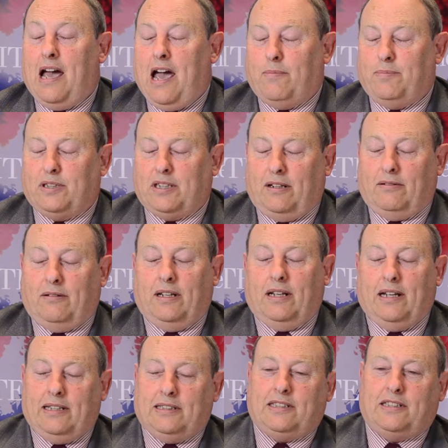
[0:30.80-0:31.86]
Absolutely,
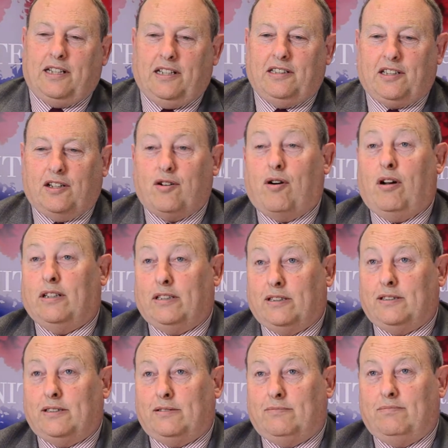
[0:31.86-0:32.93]
it's a
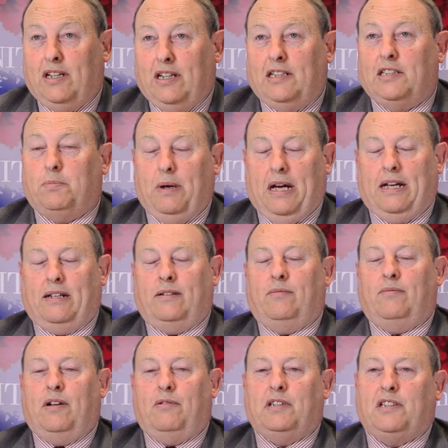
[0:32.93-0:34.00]
crisis. It is bad.
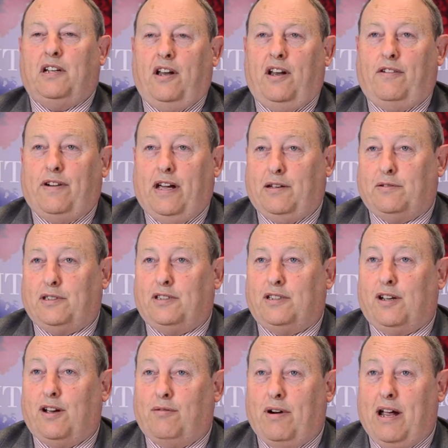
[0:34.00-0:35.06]
There isn't enough houses to
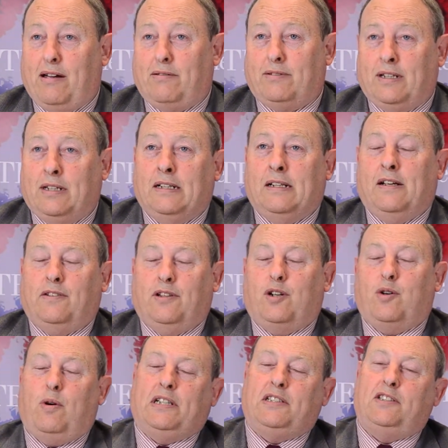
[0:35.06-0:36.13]
go round. The
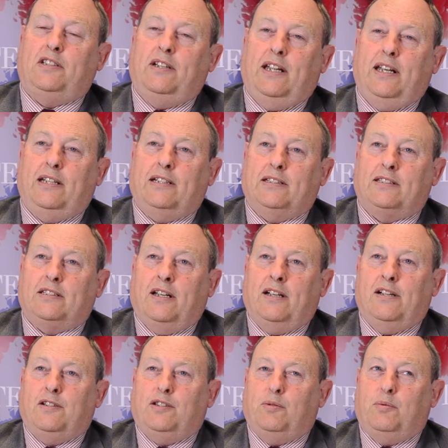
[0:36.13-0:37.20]
question is,
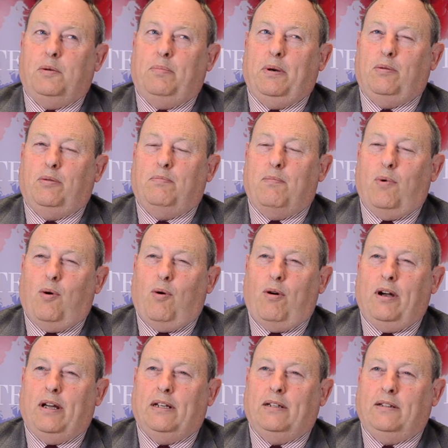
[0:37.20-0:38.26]
do we build
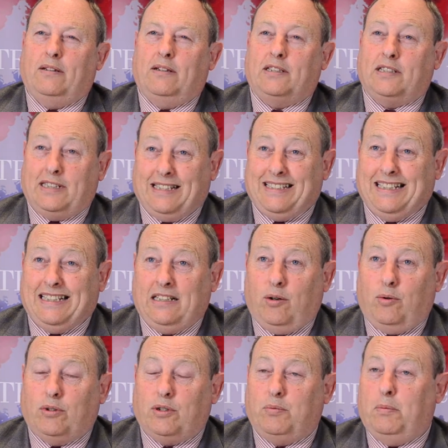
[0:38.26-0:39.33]
more in the city
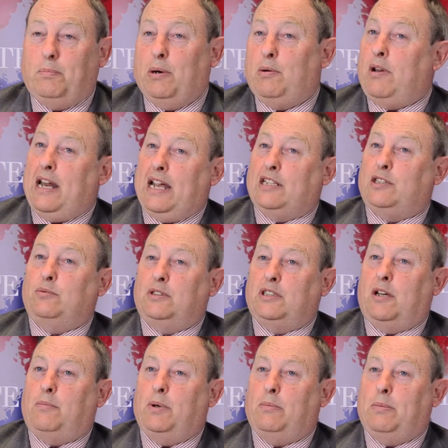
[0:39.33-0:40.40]
or do we build an actual
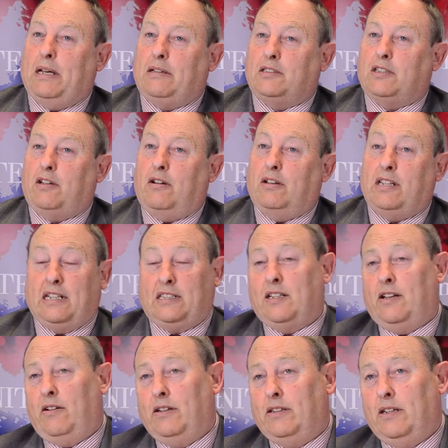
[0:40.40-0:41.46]
suburb outside? That's
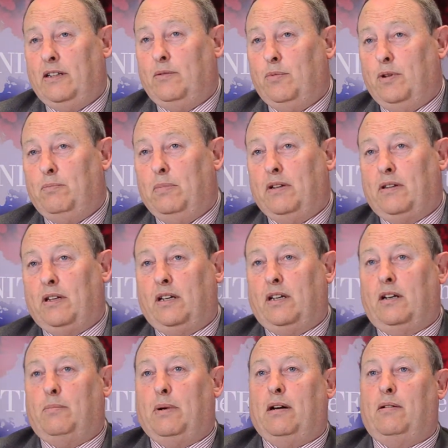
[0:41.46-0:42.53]
an idea that we've been
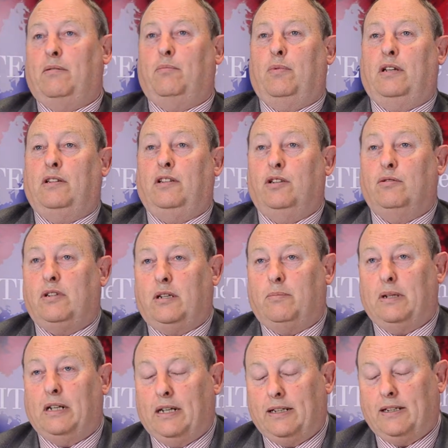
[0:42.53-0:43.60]
thinking about in UKIP
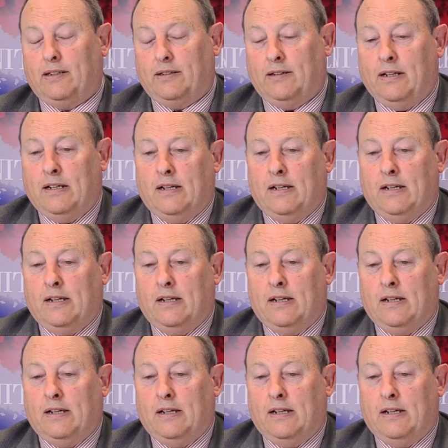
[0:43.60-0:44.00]
in Lincoln.